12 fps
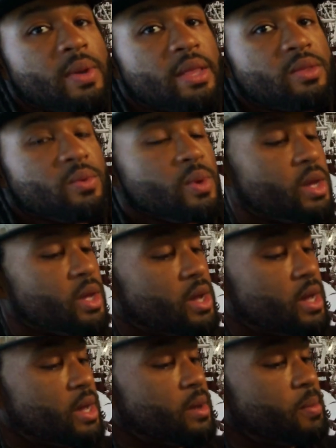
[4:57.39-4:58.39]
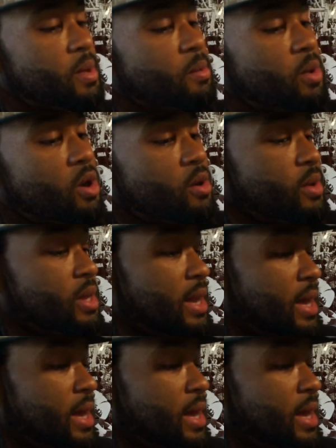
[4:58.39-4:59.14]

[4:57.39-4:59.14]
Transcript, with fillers: we got the Redcon M R E